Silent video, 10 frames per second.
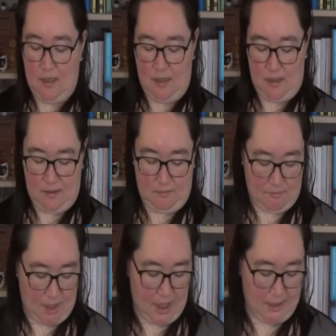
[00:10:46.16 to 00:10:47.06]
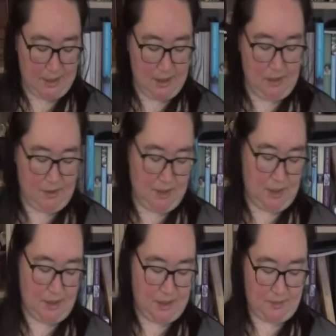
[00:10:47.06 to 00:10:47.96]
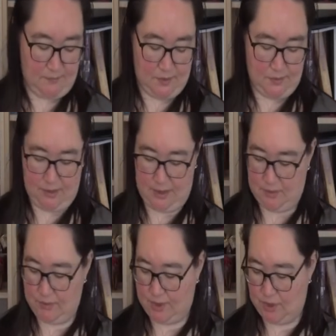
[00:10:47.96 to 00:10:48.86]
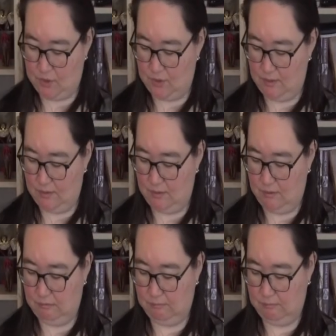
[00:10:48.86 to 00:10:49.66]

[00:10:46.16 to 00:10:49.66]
as an alternative to the traditional